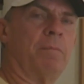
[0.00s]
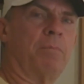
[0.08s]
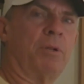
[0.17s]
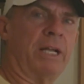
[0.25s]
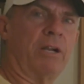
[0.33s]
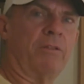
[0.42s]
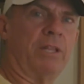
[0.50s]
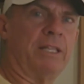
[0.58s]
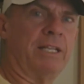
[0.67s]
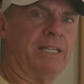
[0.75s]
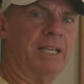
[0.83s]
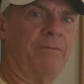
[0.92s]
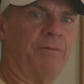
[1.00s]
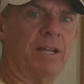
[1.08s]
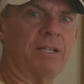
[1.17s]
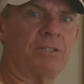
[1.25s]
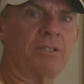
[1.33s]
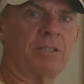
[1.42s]
player than the
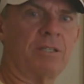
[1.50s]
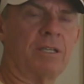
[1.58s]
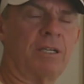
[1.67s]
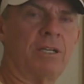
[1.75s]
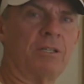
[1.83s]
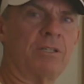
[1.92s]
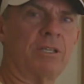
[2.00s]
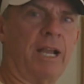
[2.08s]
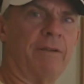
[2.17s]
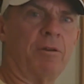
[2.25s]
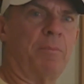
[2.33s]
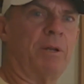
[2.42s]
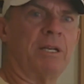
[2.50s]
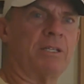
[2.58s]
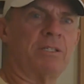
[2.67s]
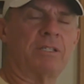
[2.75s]
defense, because everybody's